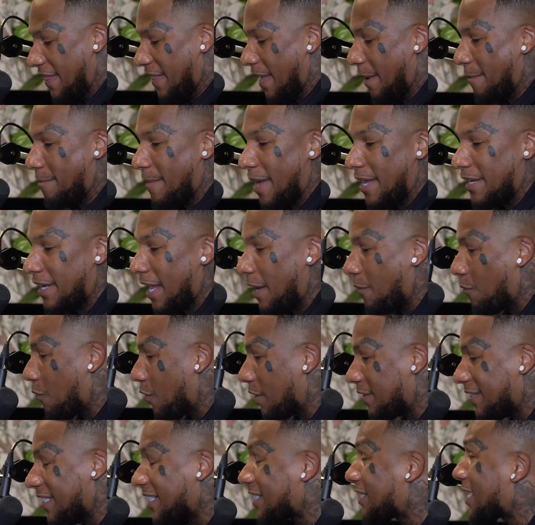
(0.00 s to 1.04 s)
that men they
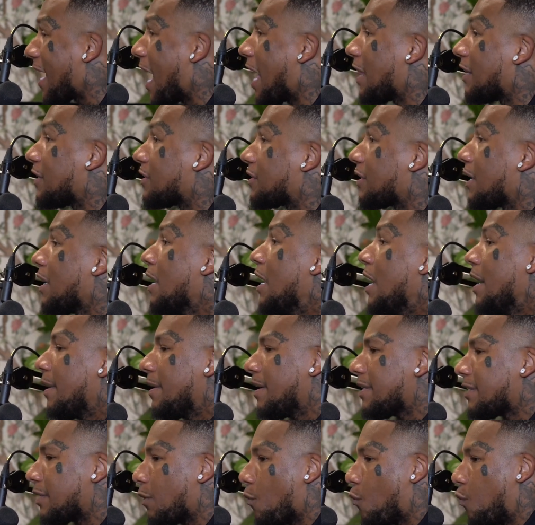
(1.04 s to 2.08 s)
want to challenge them.
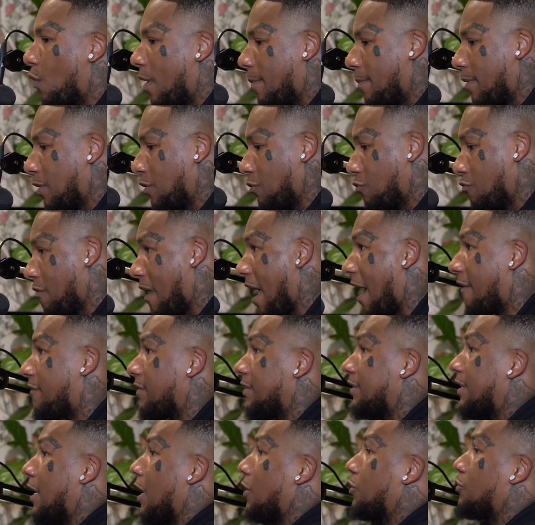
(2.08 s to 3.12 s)
Because women who have a
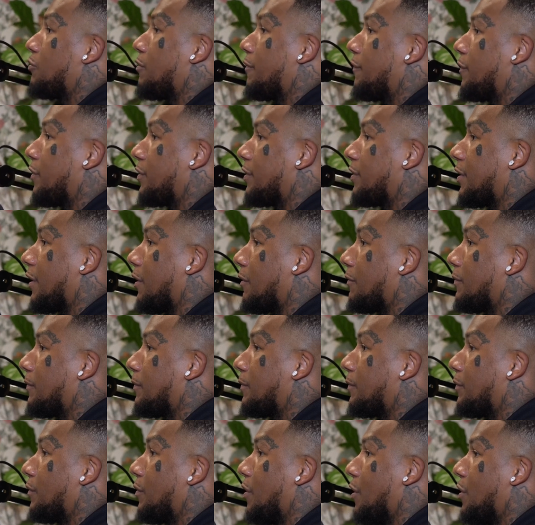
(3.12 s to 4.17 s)
statue of yourself,
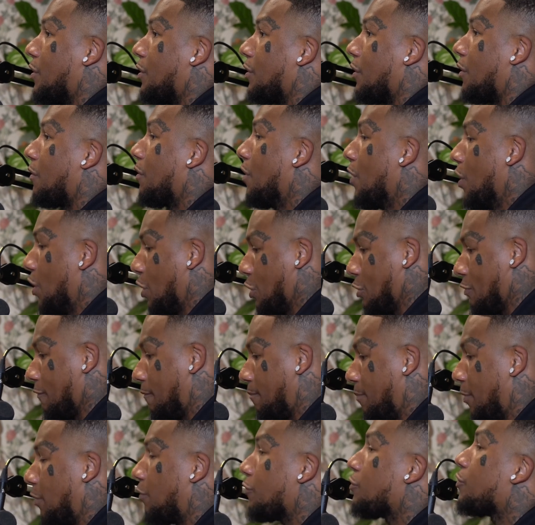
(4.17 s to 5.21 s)
you know, you've
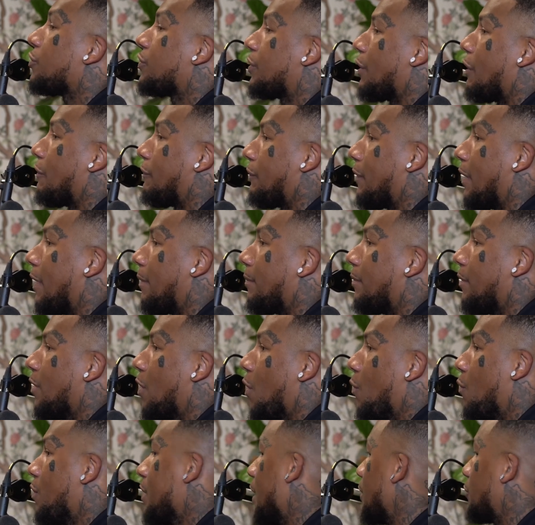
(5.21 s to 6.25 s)
built yourself up.
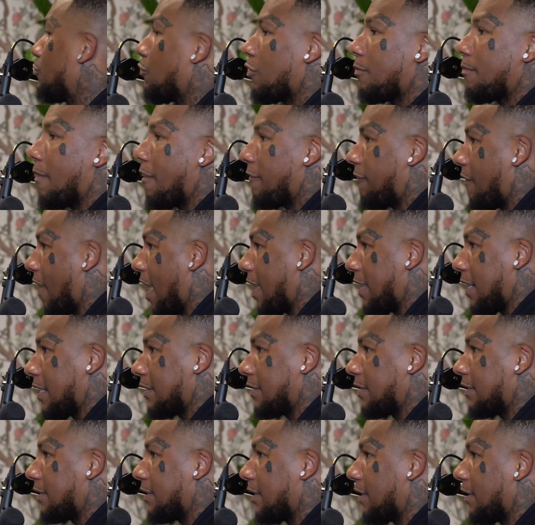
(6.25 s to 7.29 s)
We're not talking about
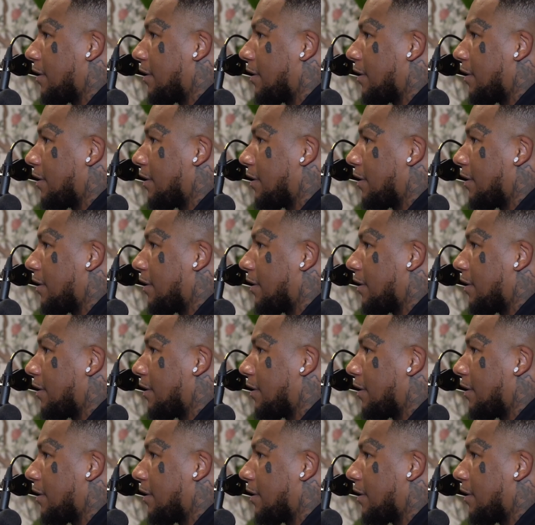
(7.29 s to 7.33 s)
finances here.